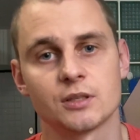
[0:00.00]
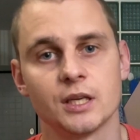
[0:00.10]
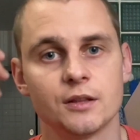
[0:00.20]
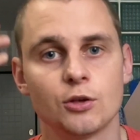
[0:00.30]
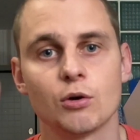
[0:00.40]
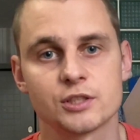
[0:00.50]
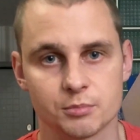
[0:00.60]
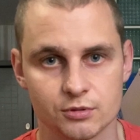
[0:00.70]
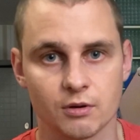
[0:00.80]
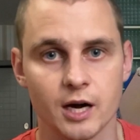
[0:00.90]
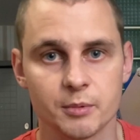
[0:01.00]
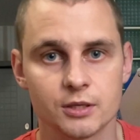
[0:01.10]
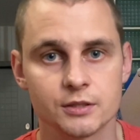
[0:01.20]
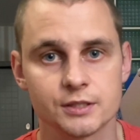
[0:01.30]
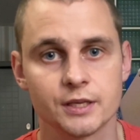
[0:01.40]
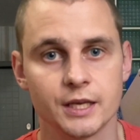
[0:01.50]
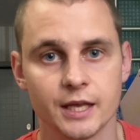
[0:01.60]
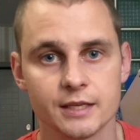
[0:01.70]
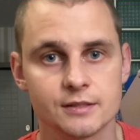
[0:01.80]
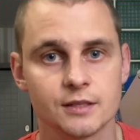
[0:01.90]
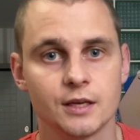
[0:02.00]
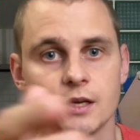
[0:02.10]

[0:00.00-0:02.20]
your subscribers, yes,